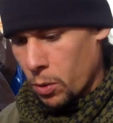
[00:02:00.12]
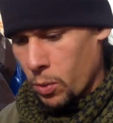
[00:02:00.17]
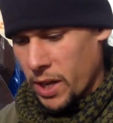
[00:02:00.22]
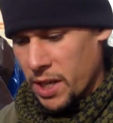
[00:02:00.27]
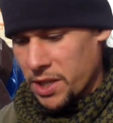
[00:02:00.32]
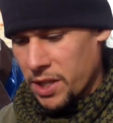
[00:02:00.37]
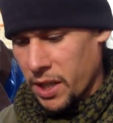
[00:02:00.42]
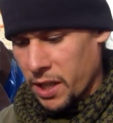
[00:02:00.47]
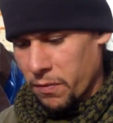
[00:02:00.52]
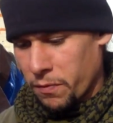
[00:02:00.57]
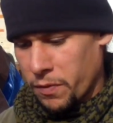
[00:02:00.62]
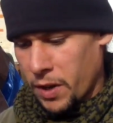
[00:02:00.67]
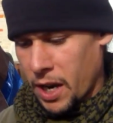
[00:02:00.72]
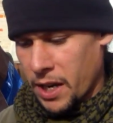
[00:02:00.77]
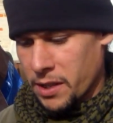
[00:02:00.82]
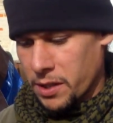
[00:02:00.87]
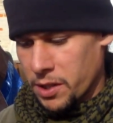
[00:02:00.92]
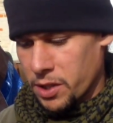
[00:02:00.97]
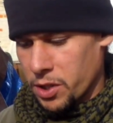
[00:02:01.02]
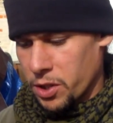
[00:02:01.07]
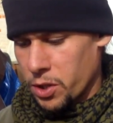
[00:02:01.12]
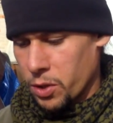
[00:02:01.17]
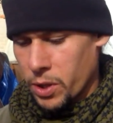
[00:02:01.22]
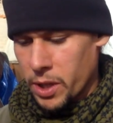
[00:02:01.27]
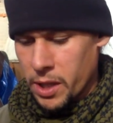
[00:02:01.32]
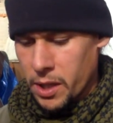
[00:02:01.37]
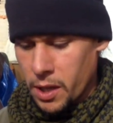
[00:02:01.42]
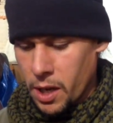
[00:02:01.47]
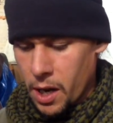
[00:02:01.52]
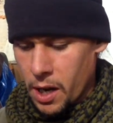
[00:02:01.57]
better ways I can find to do
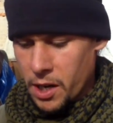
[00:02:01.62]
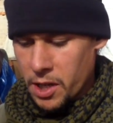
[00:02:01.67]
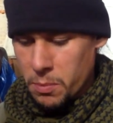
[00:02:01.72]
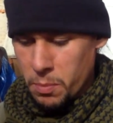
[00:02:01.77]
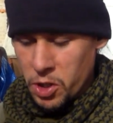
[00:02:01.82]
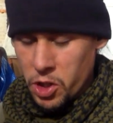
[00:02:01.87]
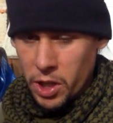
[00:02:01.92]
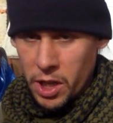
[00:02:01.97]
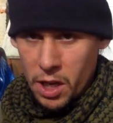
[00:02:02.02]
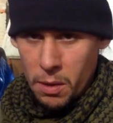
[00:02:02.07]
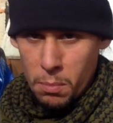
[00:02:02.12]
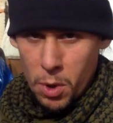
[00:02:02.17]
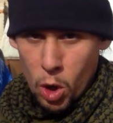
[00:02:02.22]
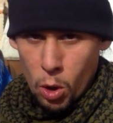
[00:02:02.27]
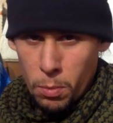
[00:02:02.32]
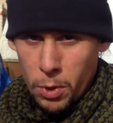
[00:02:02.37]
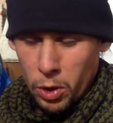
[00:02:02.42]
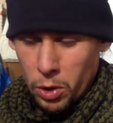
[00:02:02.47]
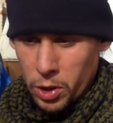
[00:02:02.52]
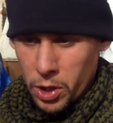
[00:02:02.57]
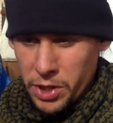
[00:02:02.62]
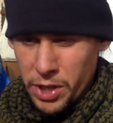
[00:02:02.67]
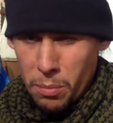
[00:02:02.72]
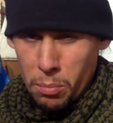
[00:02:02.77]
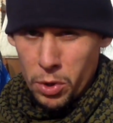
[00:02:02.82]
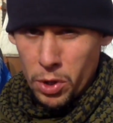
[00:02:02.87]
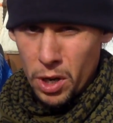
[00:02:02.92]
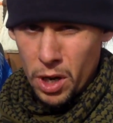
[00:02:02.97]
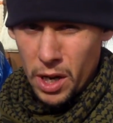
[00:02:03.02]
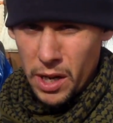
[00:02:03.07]
it, especially in a mobile or
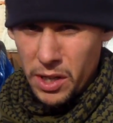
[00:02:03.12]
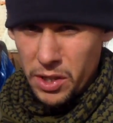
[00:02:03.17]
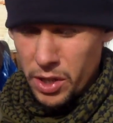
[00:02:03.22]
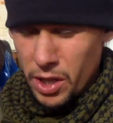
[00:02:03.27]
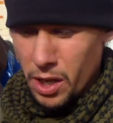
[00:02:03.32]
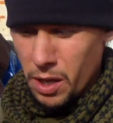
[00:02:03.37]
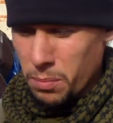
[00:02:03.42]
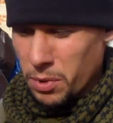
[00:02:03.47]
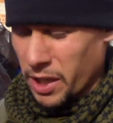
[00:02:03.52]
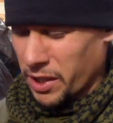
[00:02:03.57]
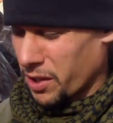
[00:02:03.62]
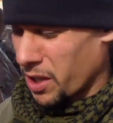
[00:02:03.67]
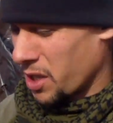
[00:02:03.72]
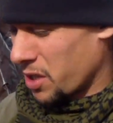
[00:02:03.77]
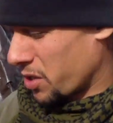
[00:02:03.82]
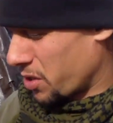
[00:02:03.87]
temporary setup like